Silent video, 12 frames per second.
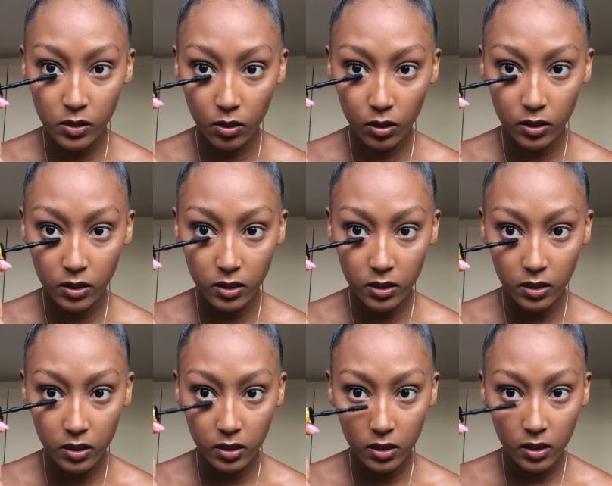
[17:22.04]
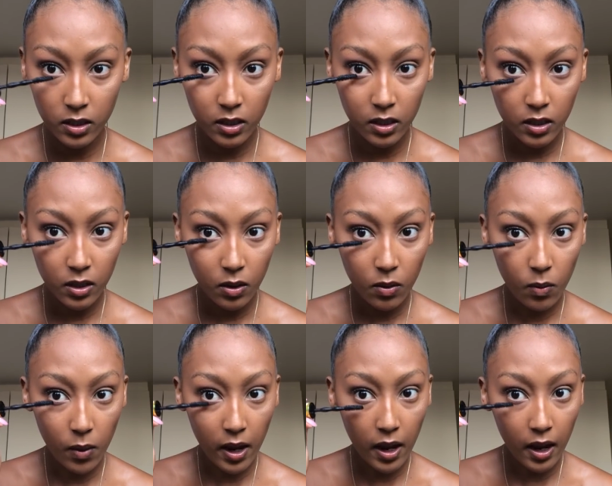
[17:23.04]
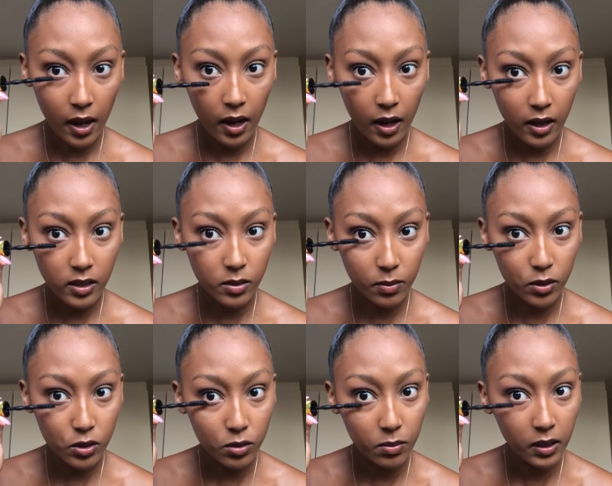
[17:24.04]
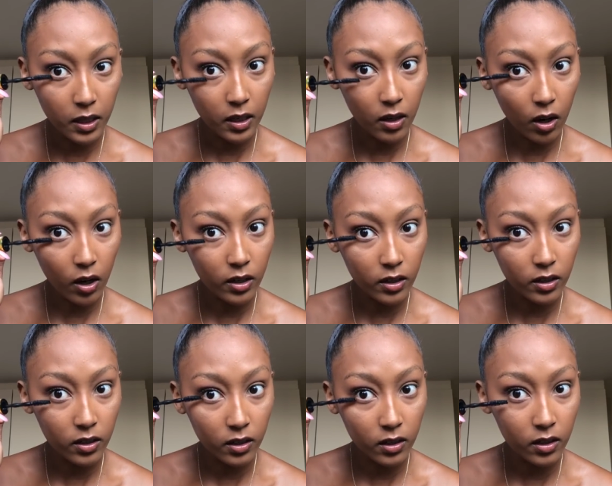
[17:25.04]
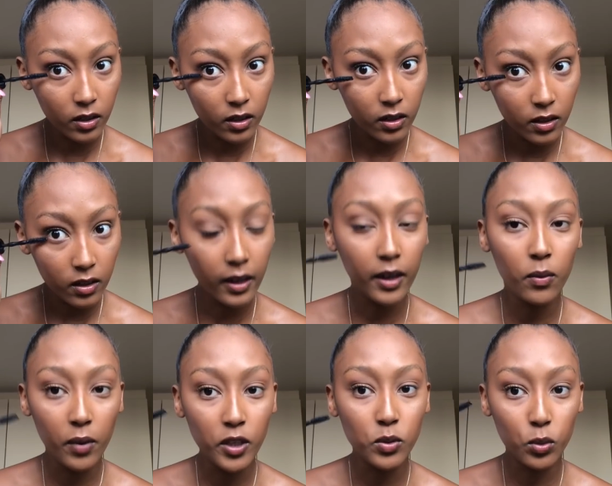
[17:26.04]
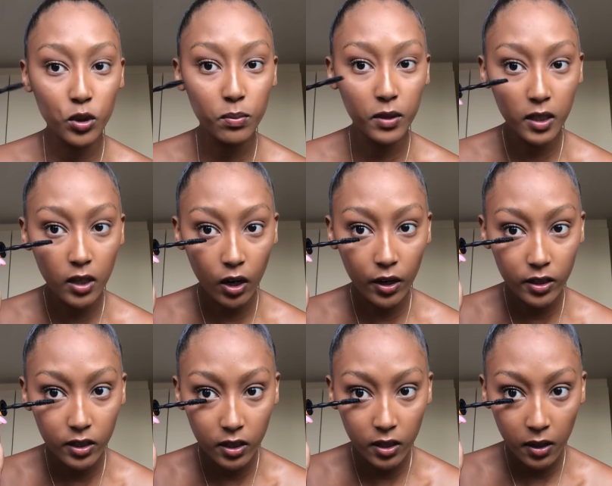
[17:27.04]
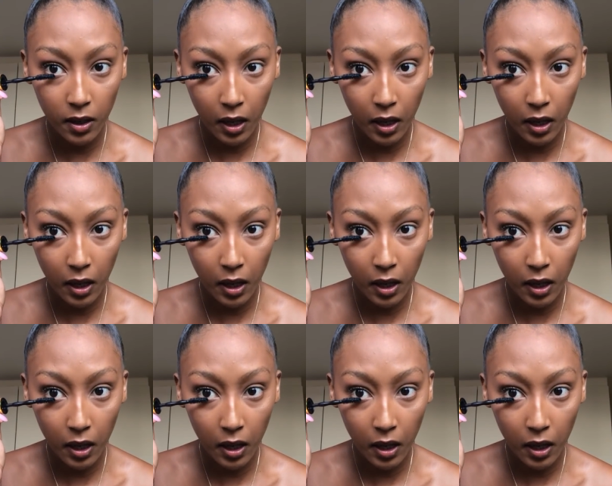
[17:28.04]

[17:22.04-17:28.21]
not where it's supposed to be, on like where it would be on